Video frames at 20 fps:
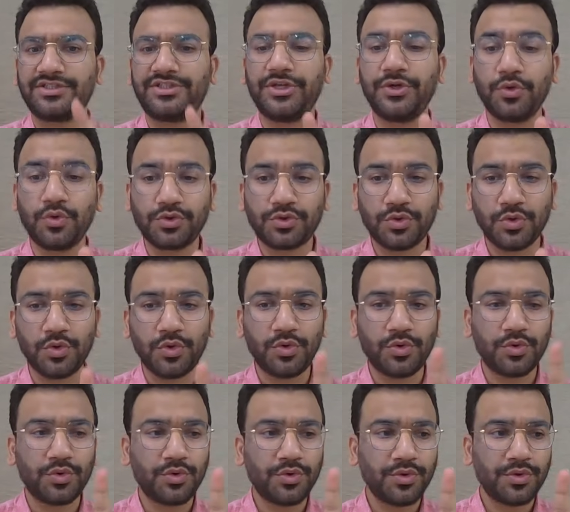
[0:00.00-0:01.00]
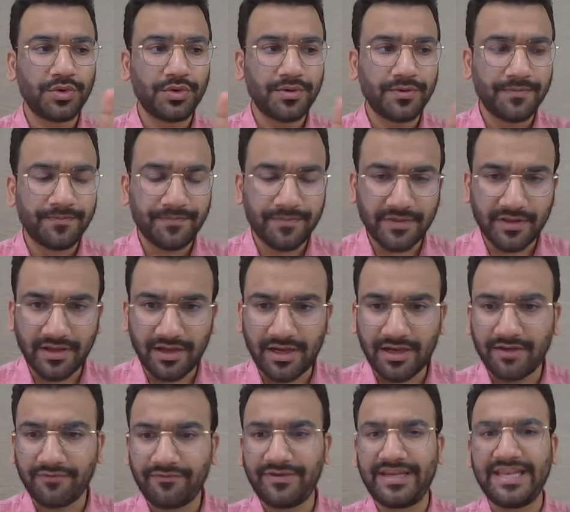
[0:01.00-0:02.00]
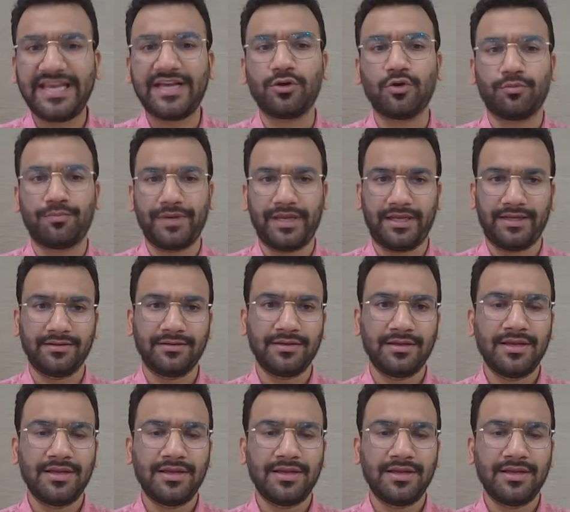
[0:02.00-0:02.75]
due to regrouping.